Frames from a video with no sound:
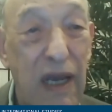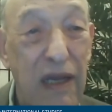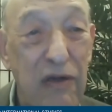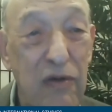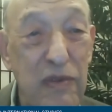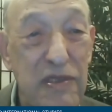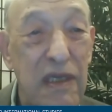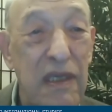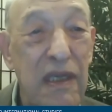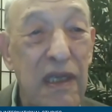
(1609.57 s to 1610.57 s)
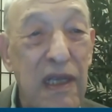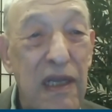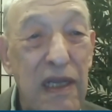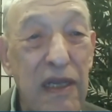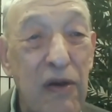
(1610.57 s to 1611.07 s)
who was a
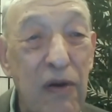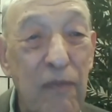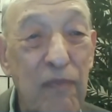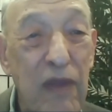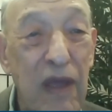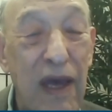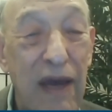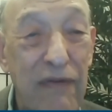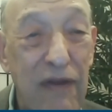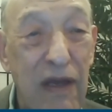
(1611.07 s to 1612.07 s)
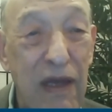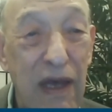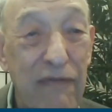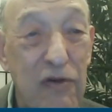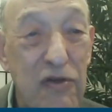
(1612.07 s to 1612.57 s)
leader
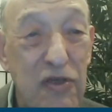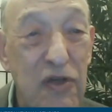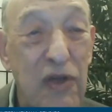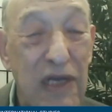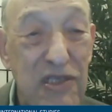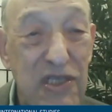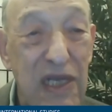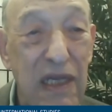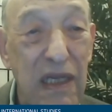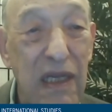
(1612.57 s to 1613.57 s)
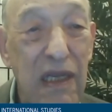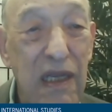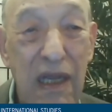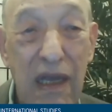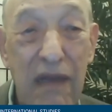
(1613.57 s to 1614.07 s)
after Sun Yat-sen
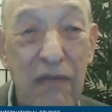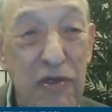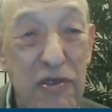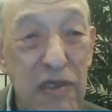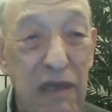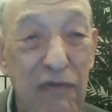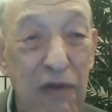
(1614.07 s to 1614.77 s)
and was even a